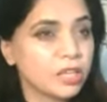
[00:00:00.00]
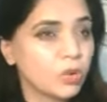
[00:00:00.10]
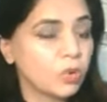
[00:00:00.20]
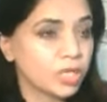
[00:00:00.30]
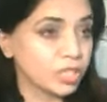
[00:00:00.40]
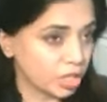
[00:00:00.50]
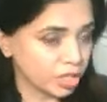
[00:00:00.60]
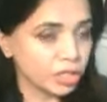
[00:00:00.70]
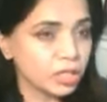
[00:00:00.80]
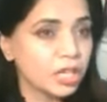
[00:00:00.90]
or a
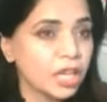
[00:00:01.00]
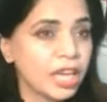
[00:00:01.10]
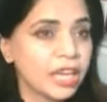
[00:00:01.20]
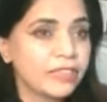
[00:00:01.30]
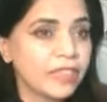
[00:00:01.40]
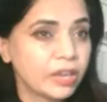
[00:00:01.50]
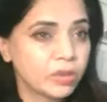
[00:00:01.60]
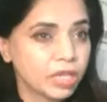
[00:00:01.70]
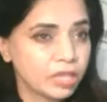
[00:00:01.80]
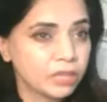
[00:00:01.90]
daughter and they
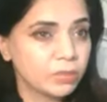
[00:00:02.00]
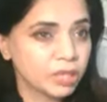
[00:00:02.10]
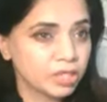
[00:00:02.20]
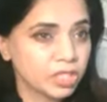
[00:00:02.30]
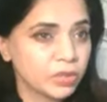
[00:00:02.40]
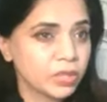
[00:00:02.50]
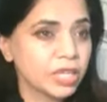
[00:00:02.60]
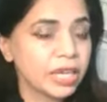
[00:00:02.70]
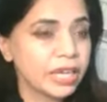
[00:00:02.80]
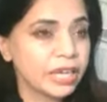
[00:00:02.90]
are in the
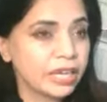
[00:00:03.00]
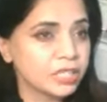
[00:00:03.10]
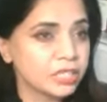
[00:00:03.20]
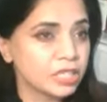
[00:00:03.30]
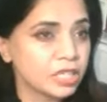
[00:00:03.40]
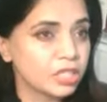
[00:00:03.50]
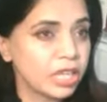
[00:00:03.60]
military and